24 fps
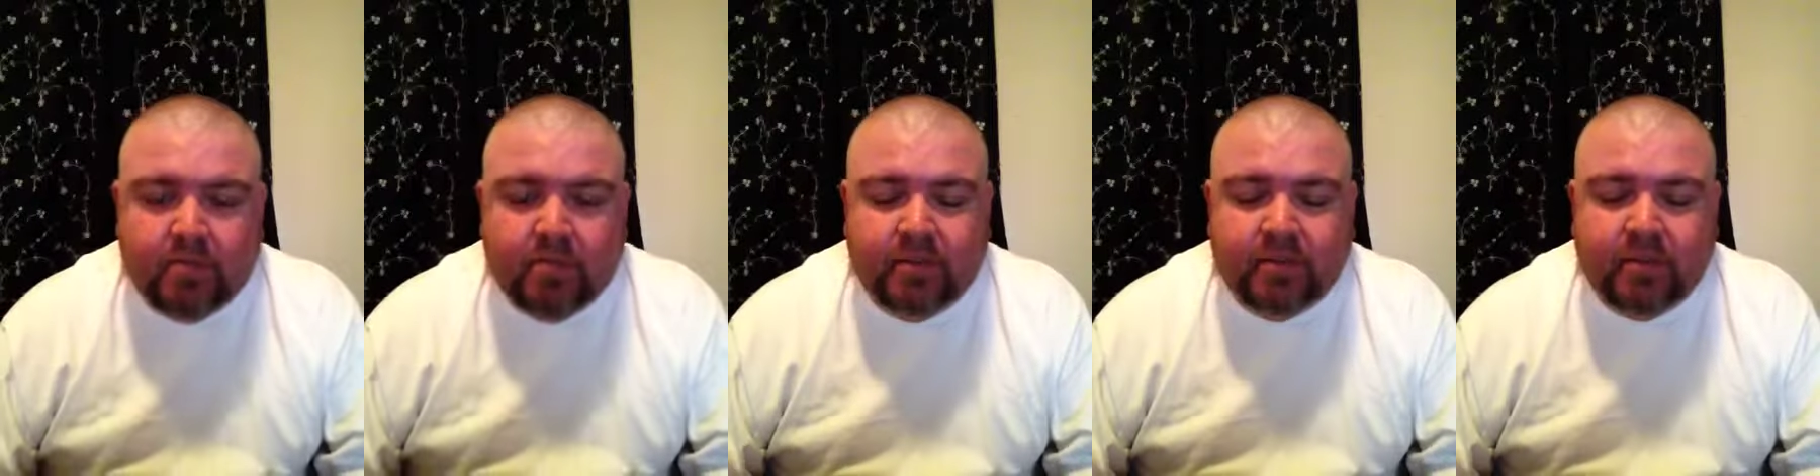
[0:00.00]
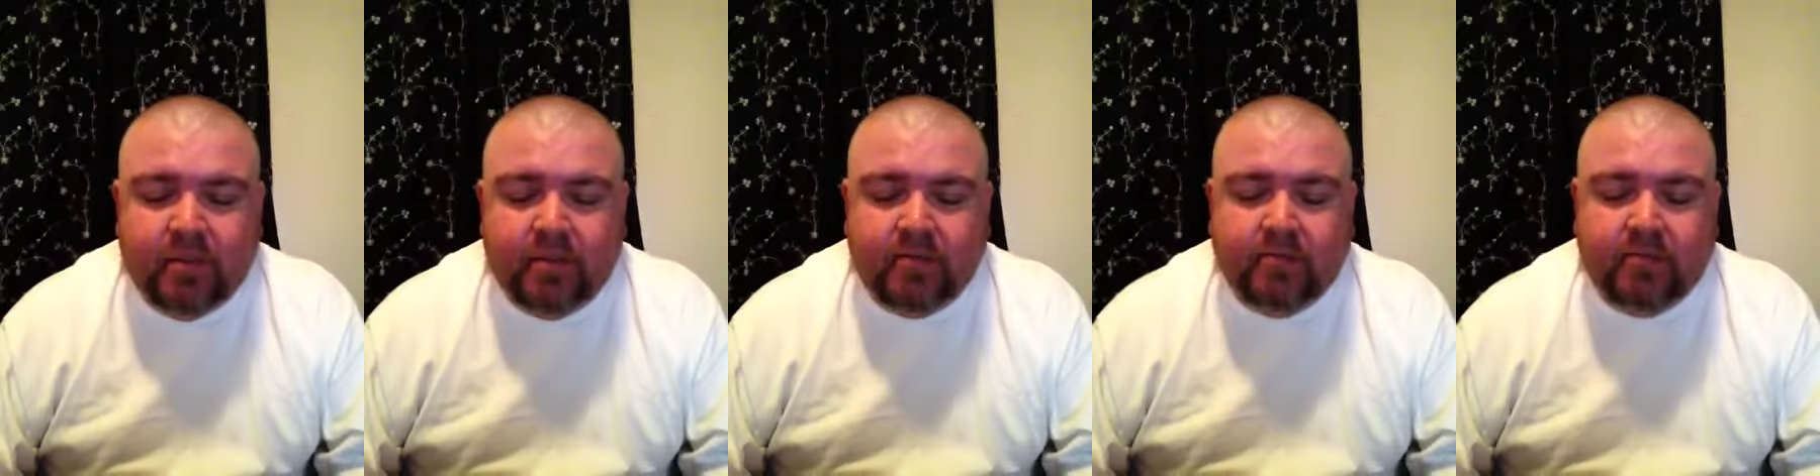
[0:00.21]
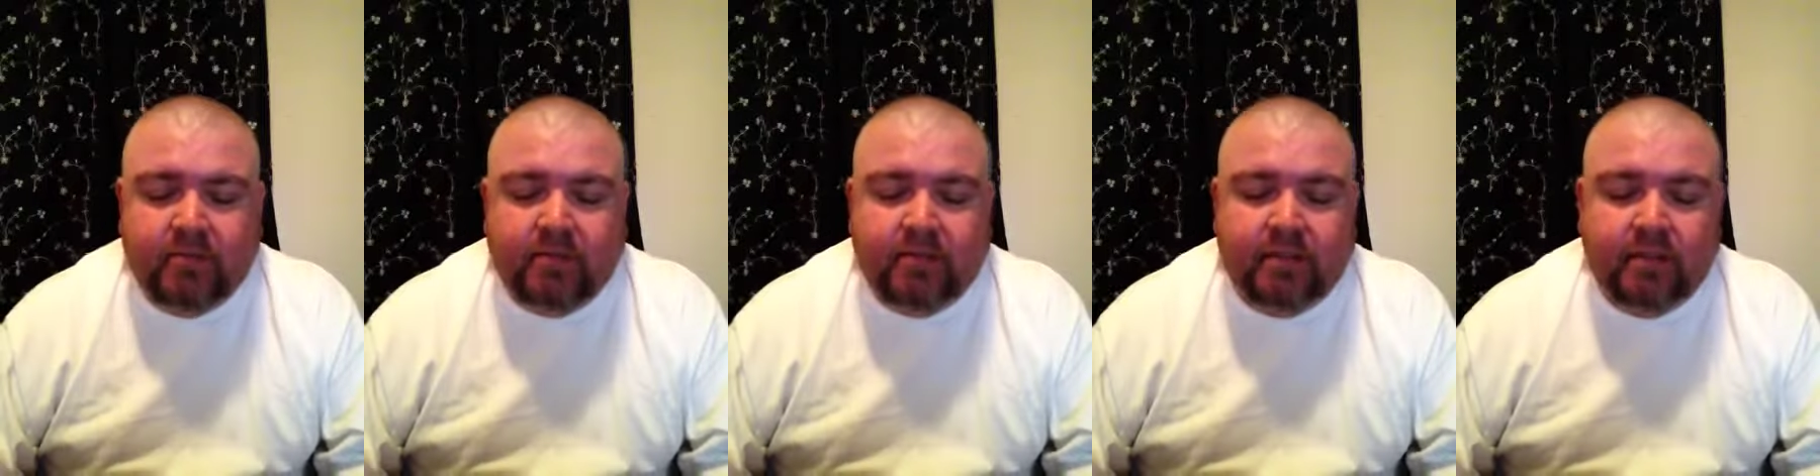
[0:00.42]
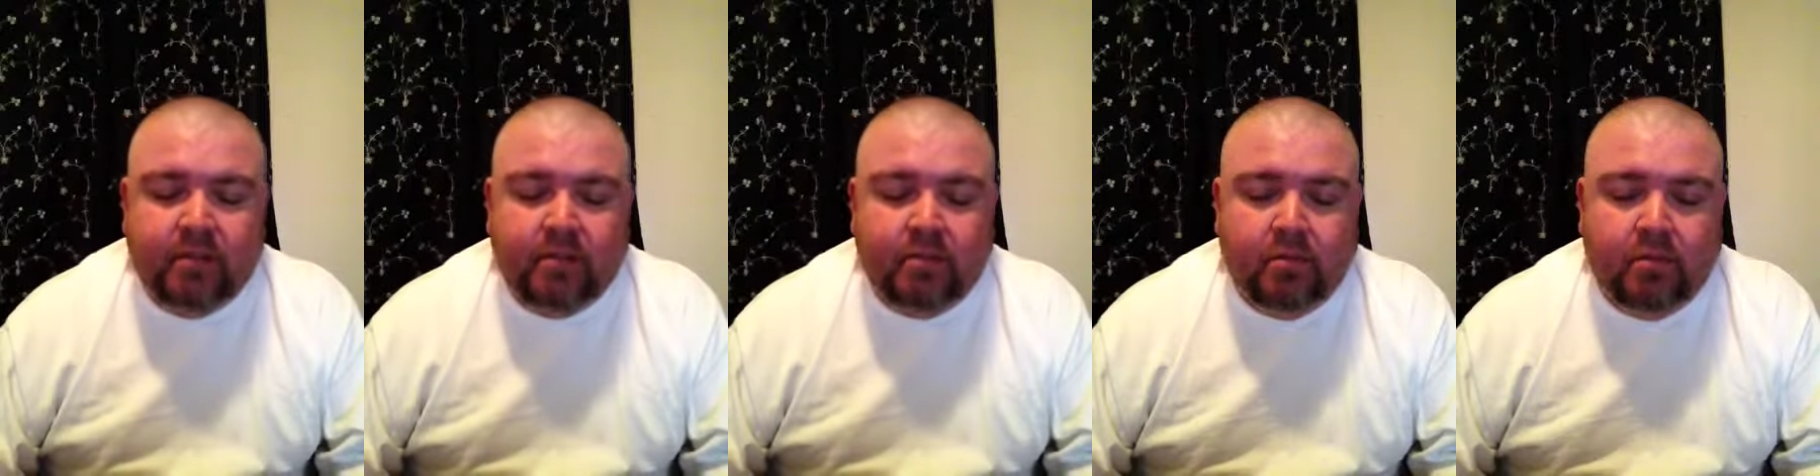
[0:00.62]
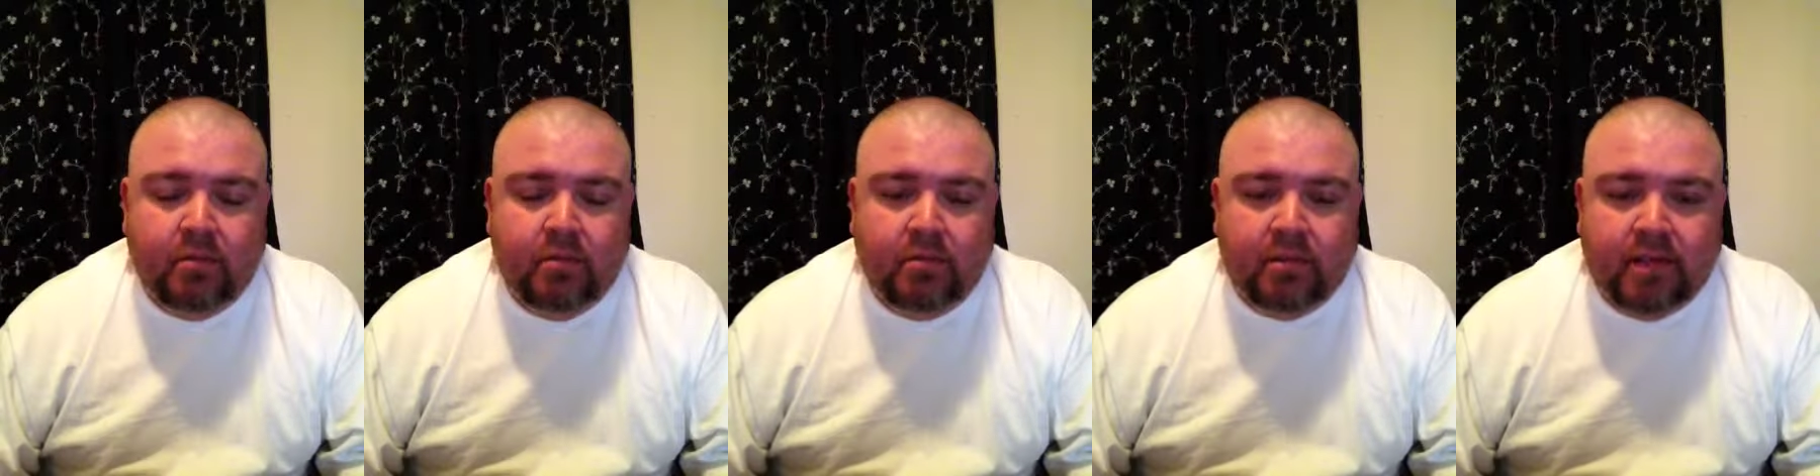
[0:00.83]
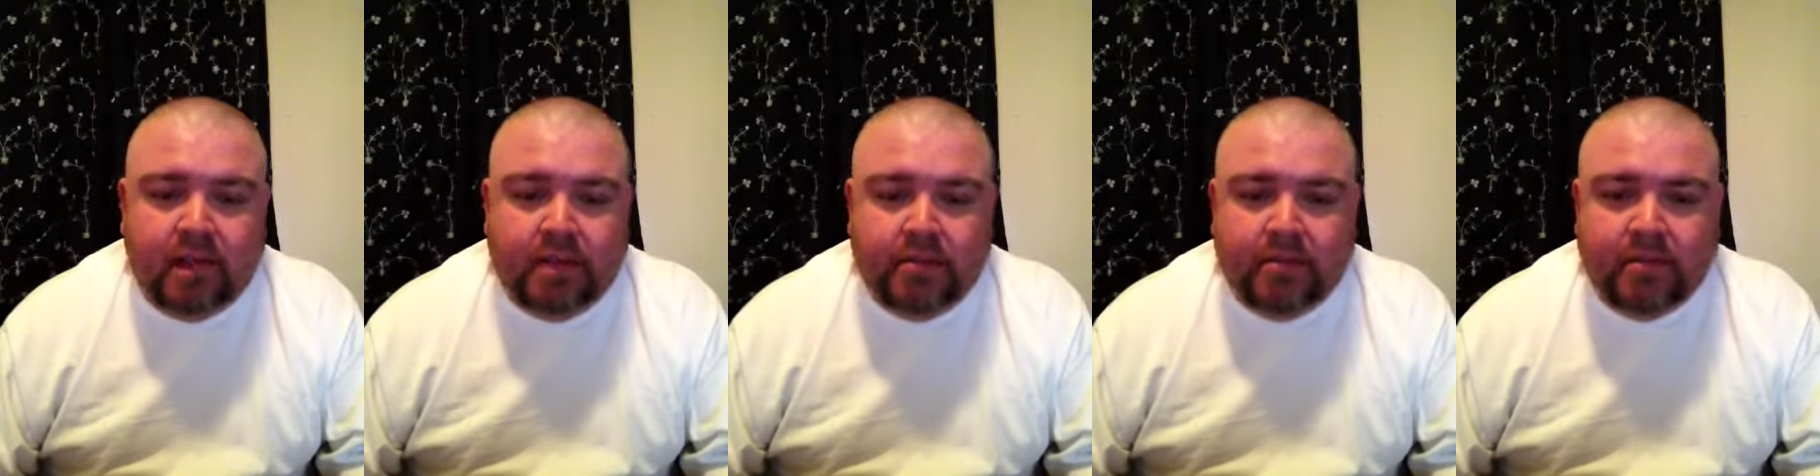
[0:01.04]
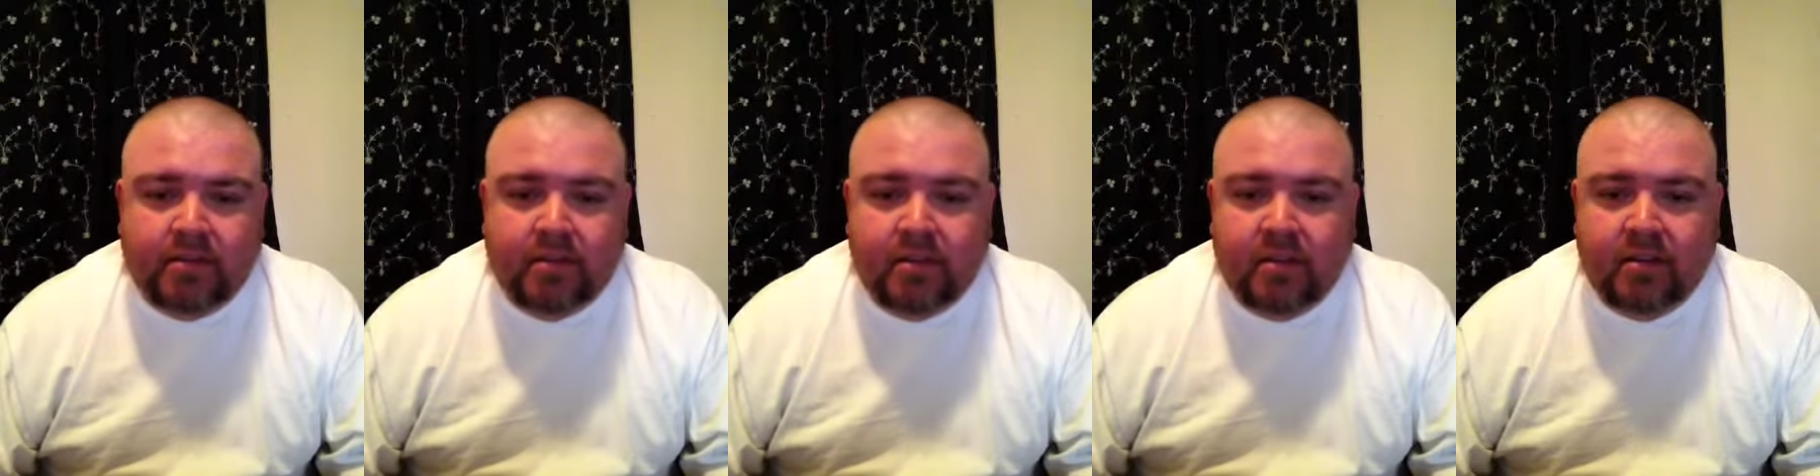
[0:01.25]
He's also available on
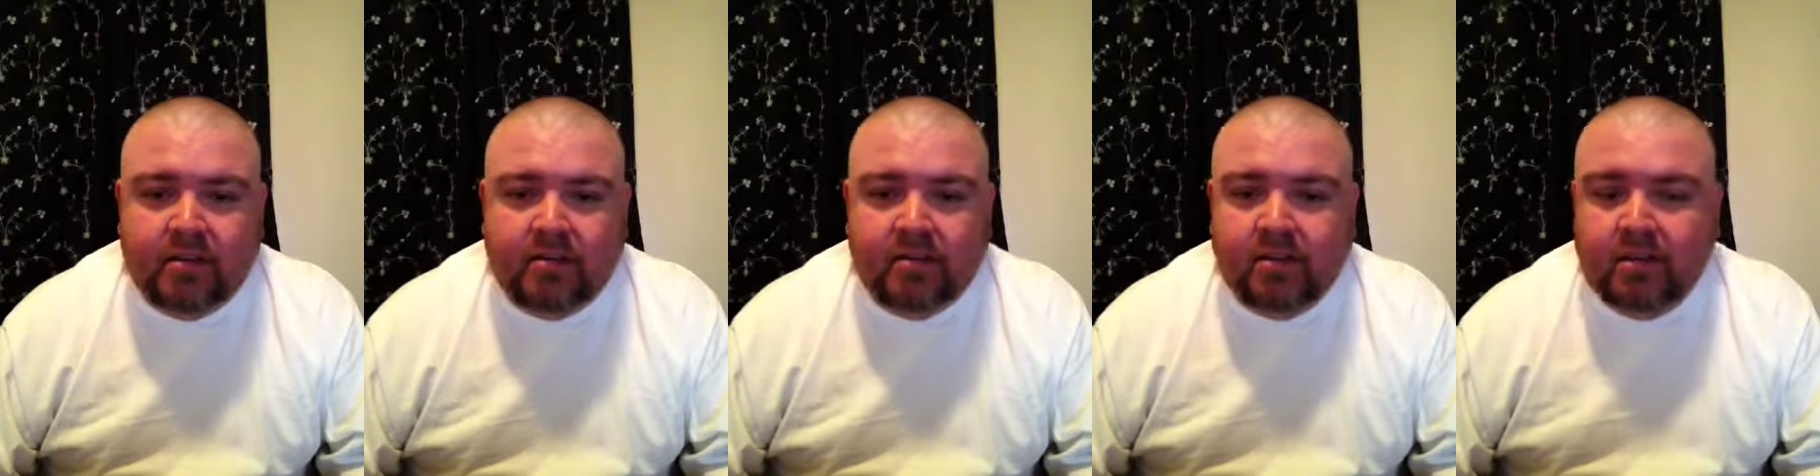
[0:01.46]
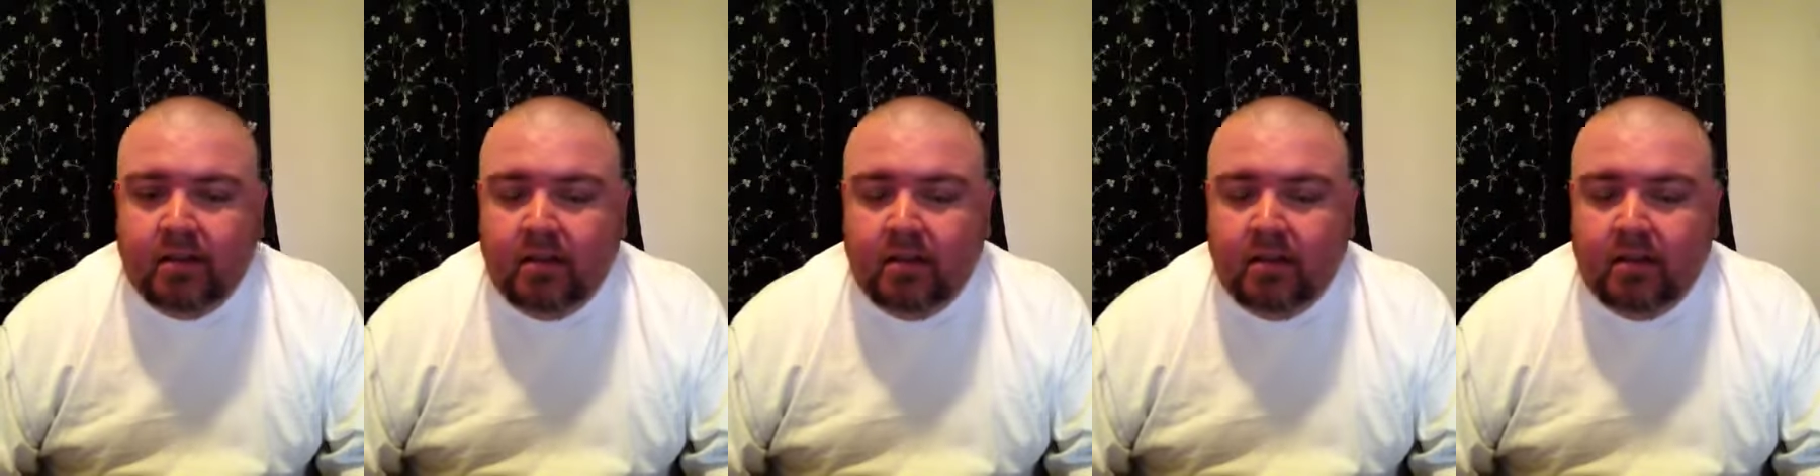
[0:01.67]
Amazon.